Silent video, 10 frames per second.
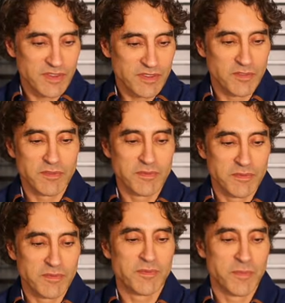And then a
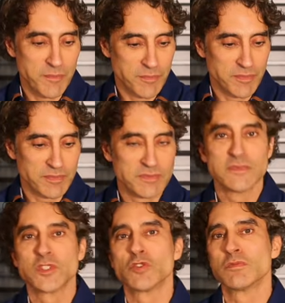little bit of rose water
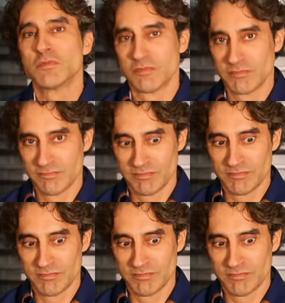so it's gentle on your